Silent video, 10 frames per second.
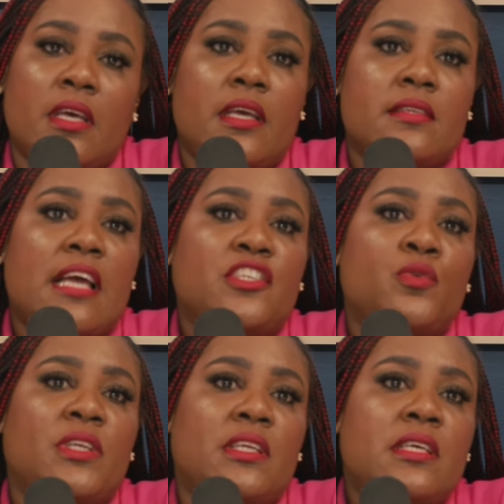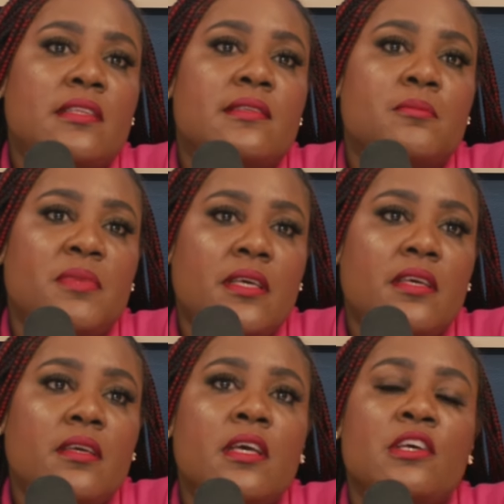is actually what it needs to
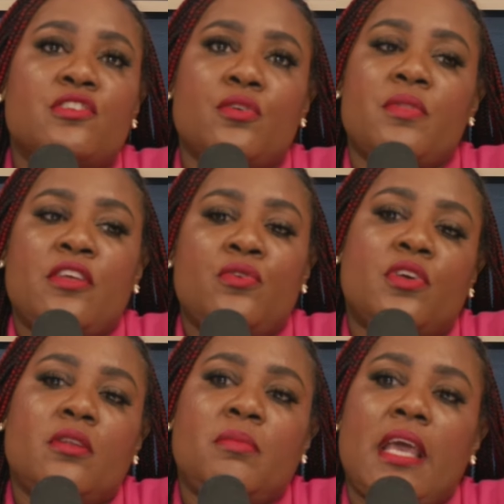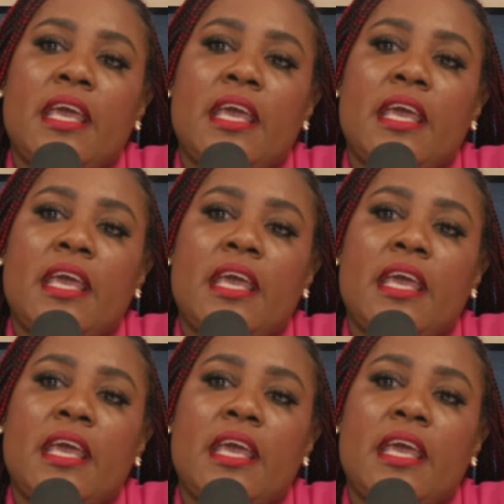be so that you can be